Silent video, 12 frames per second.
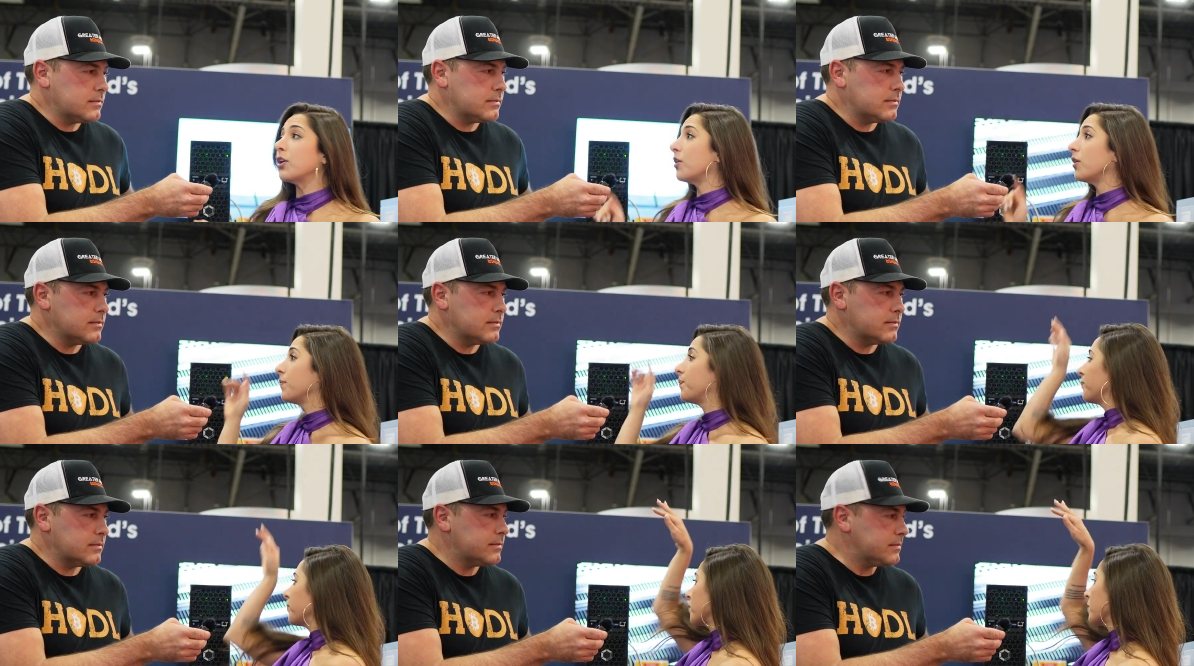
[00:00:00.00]
Speaker 1: your
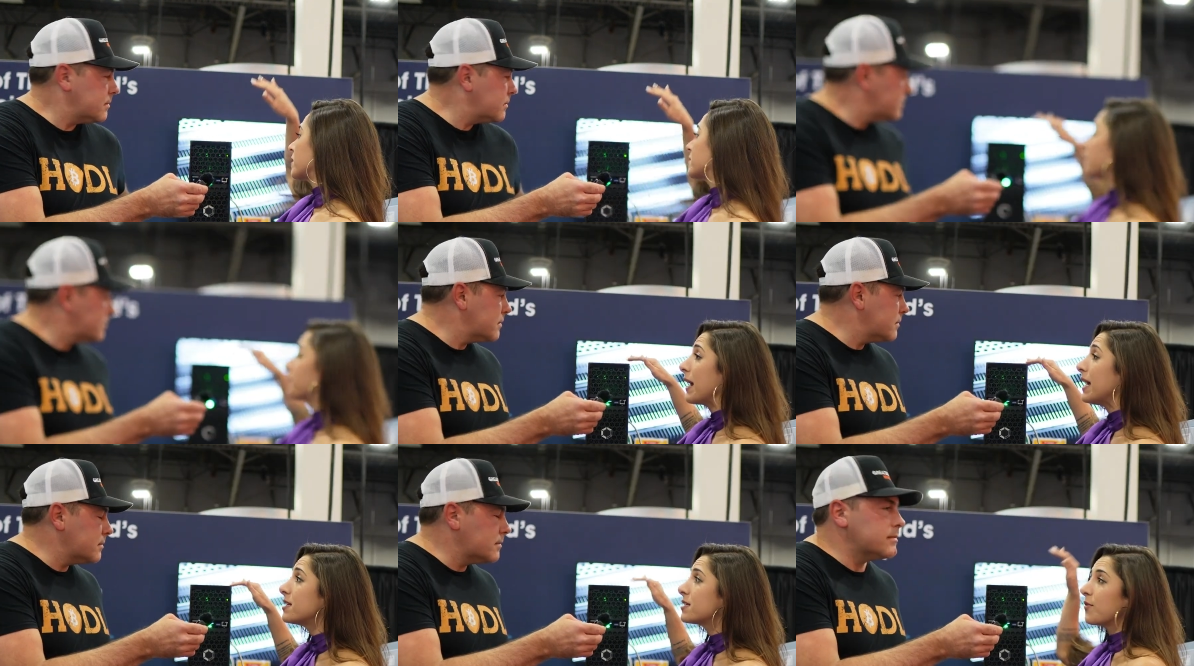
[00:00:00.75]

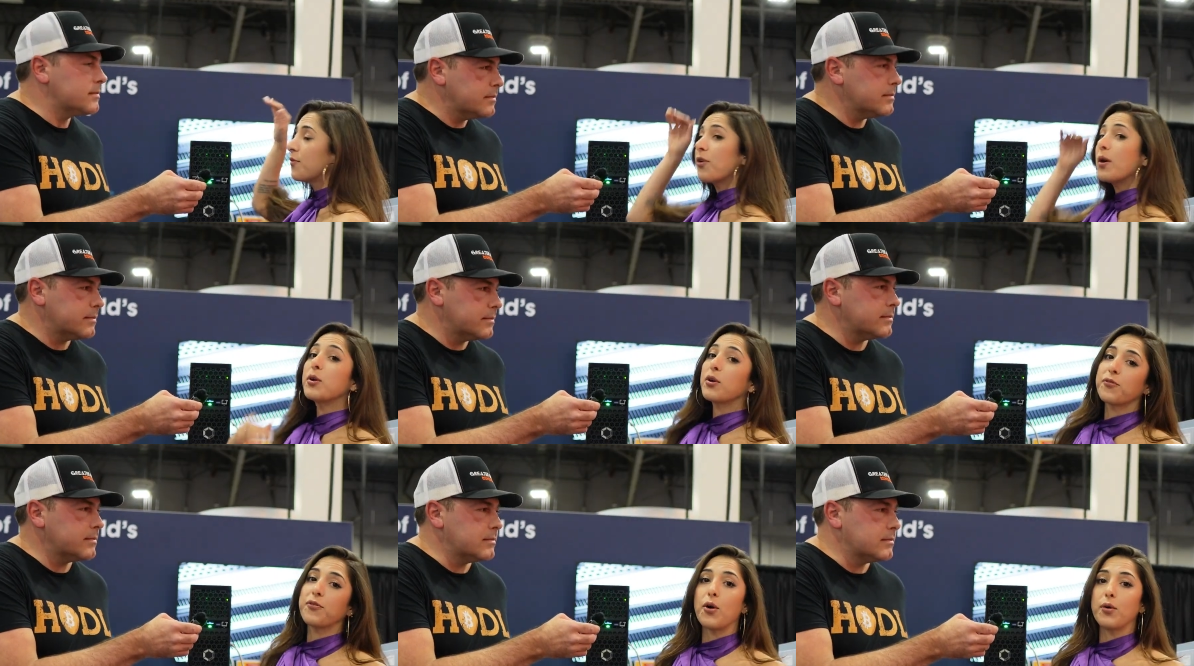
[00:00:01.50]
device from
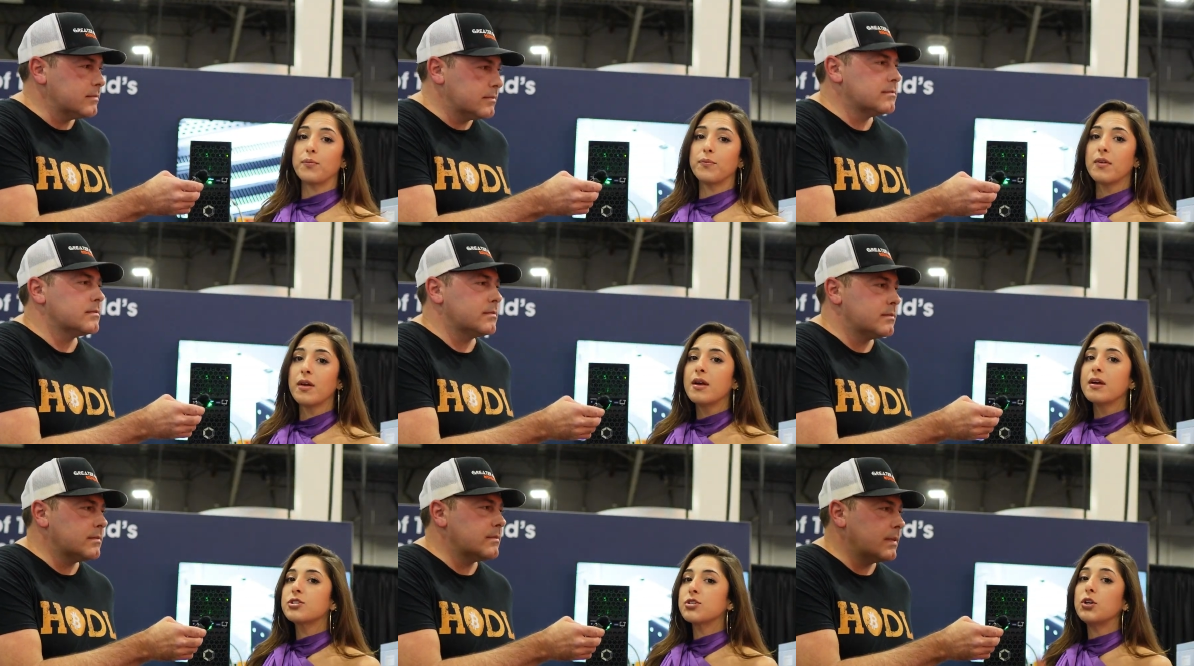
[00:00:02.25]
your
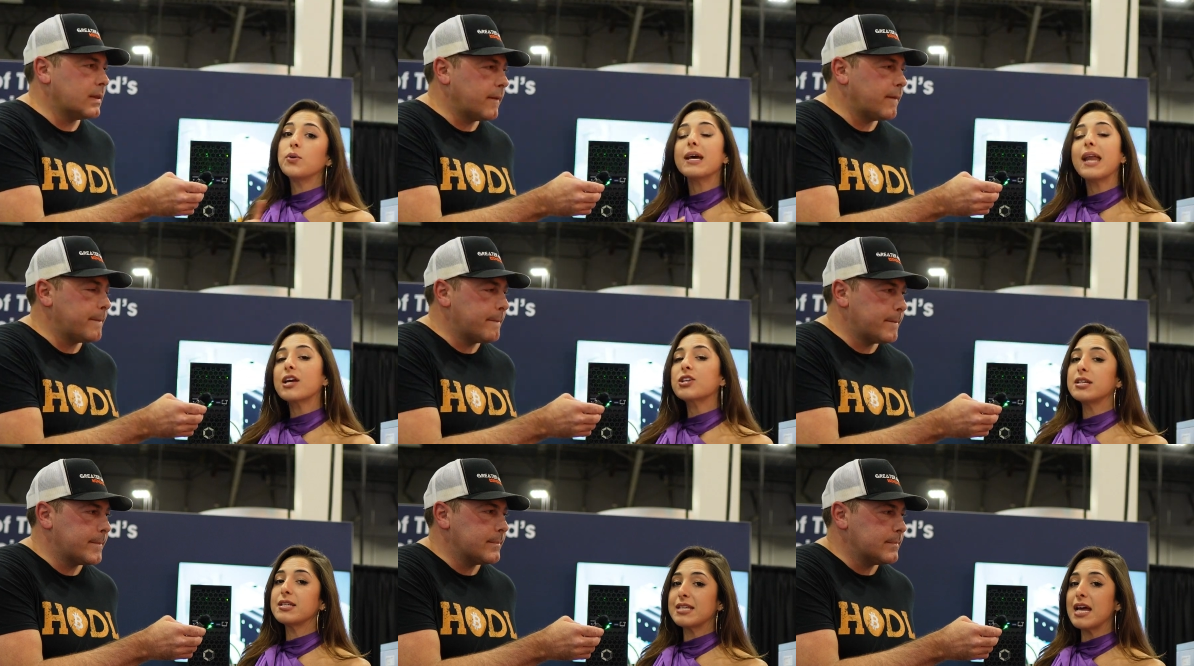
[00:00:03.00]
phone. So you can
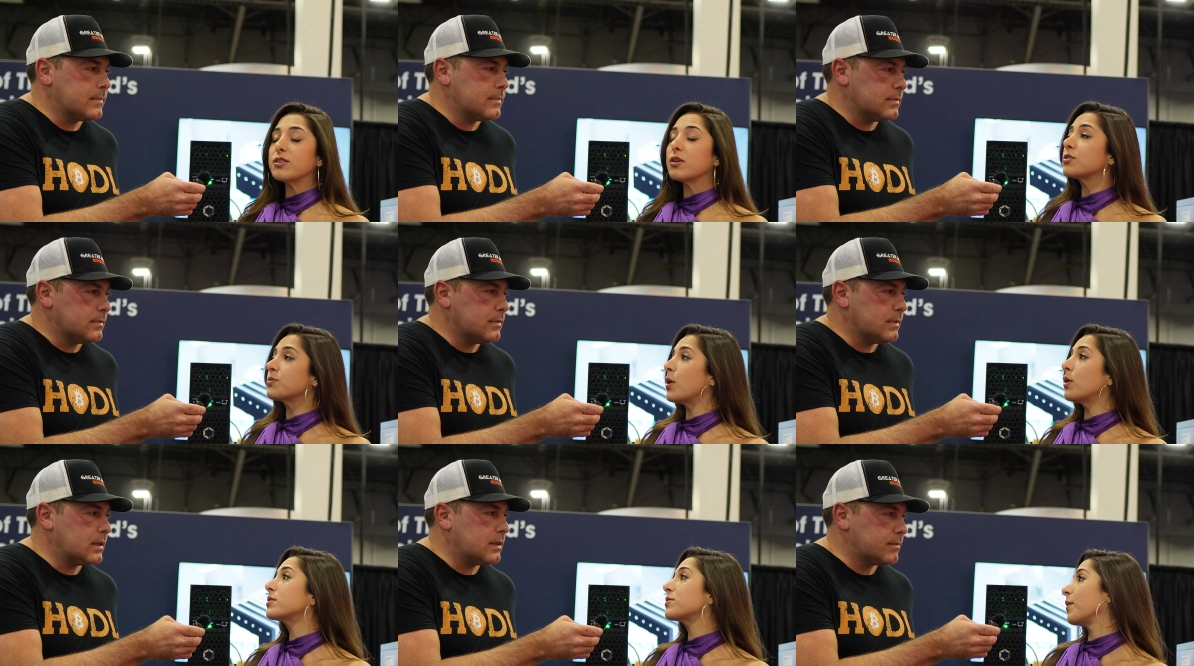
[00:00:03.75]
actually set those
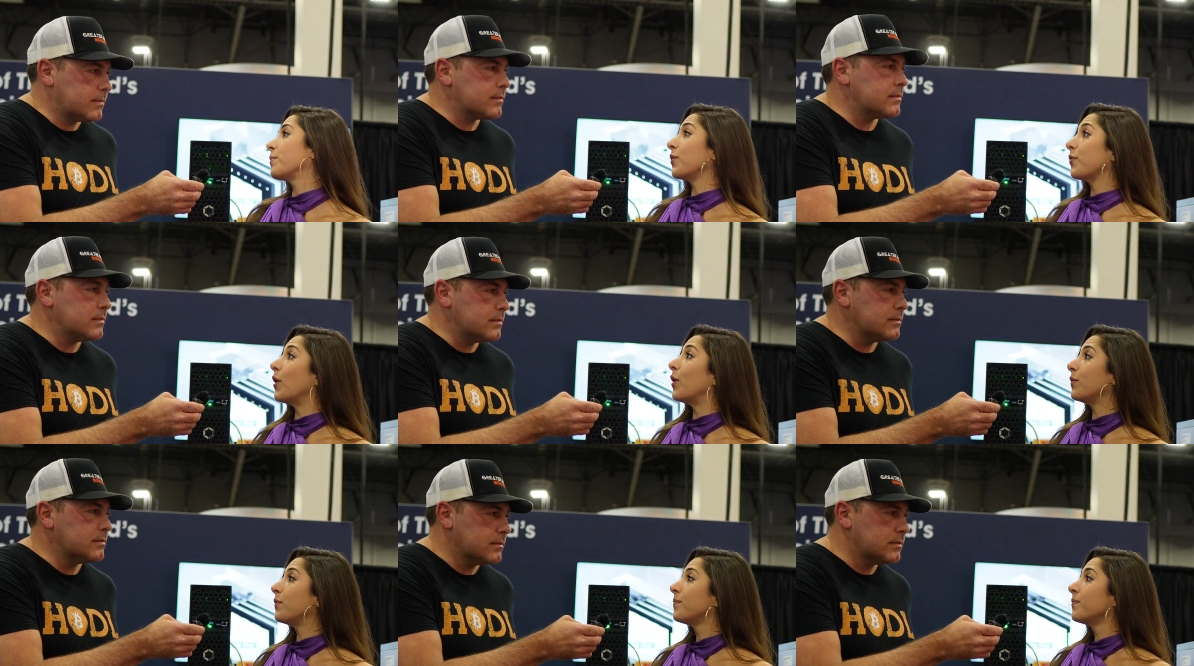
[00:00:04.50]
modes from your
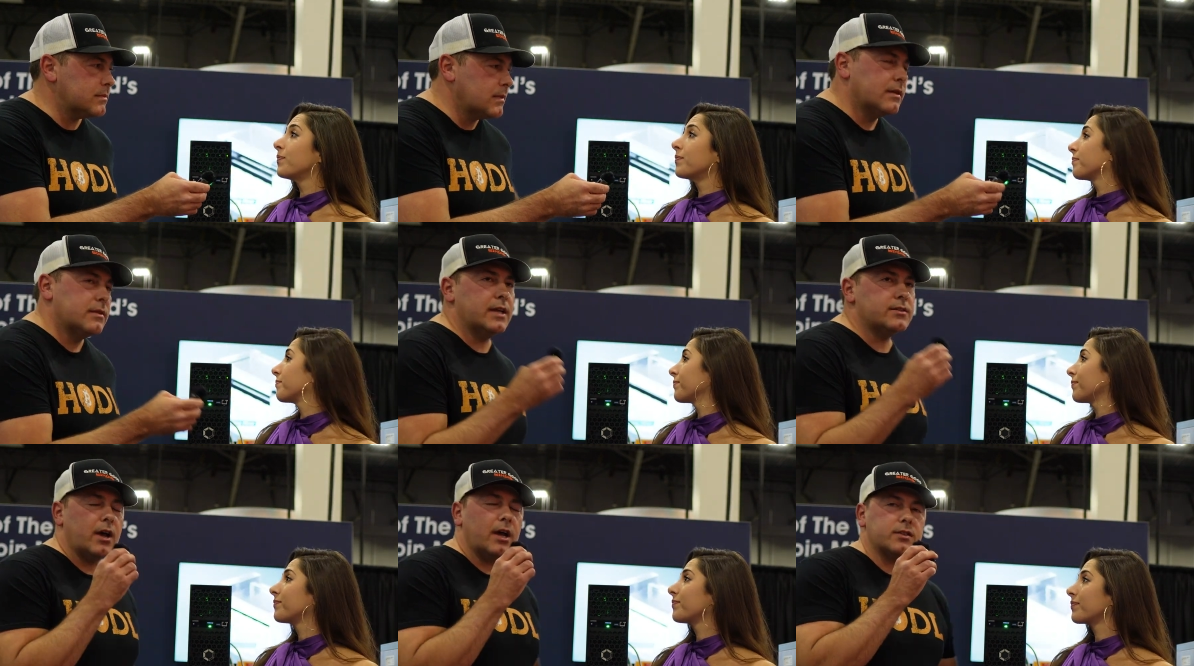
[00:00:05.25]
phone.
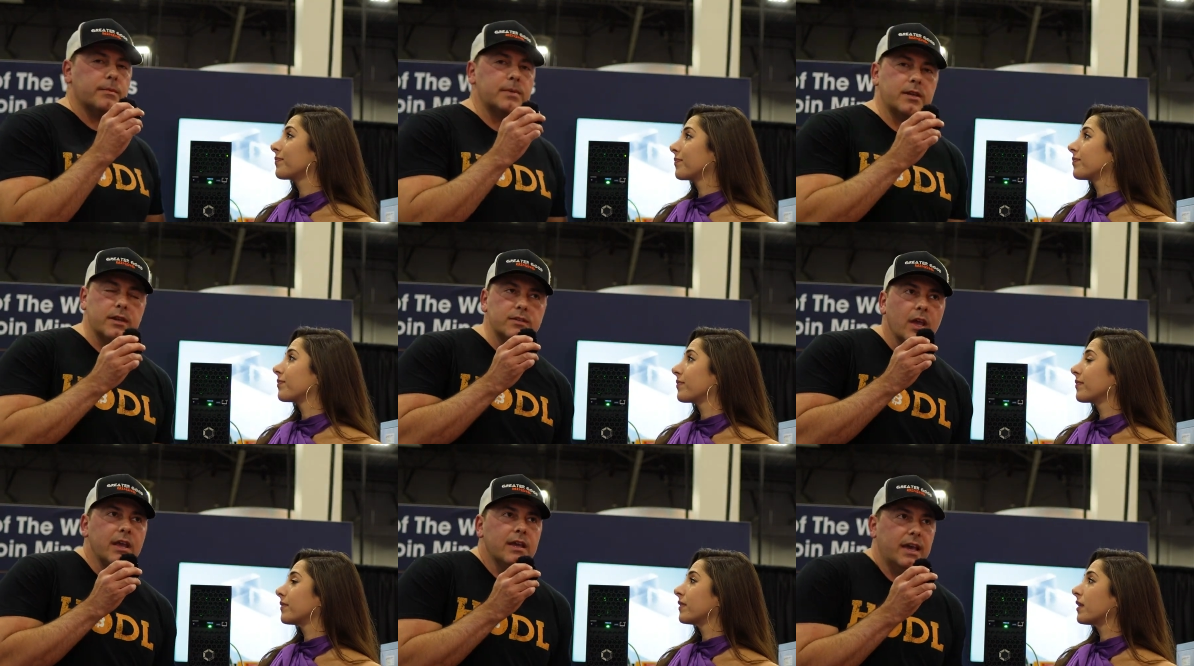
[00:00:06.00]
Speaker 2: That's awesome
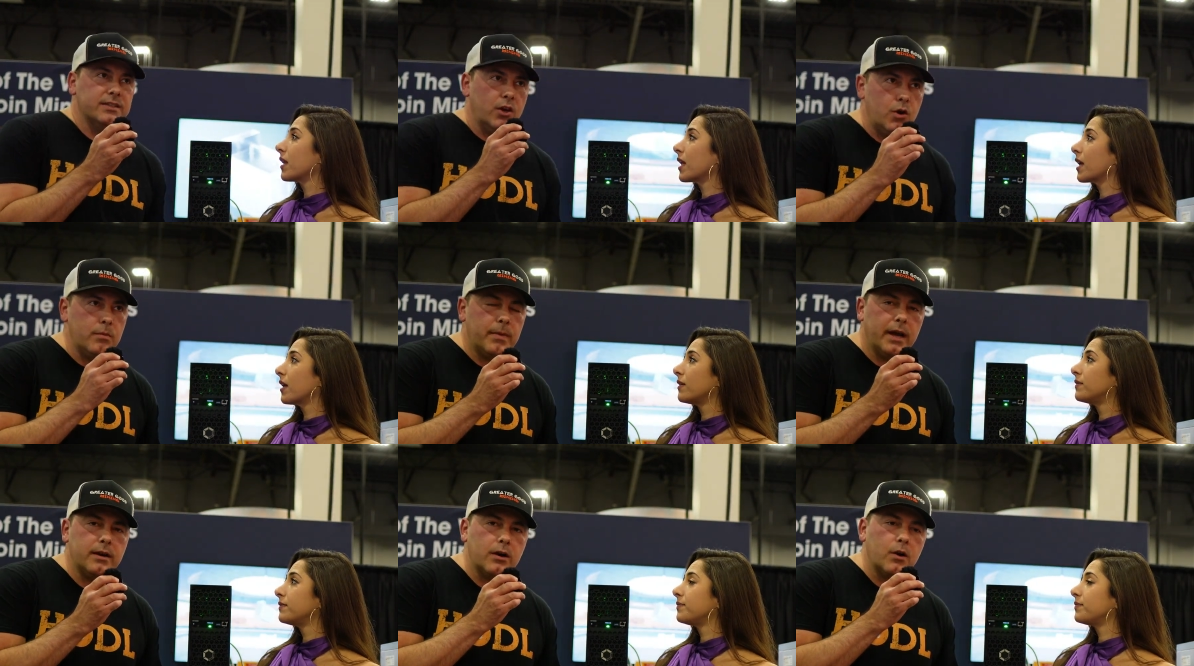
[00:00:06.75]
because as a home
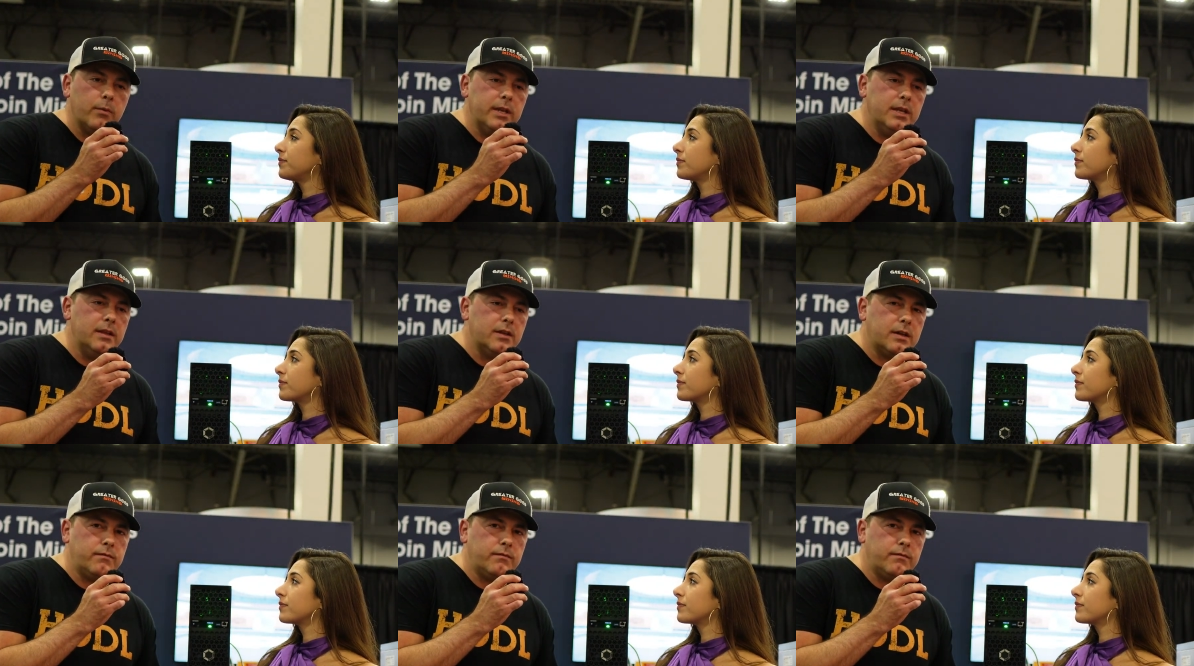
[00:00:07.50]
miner, we need the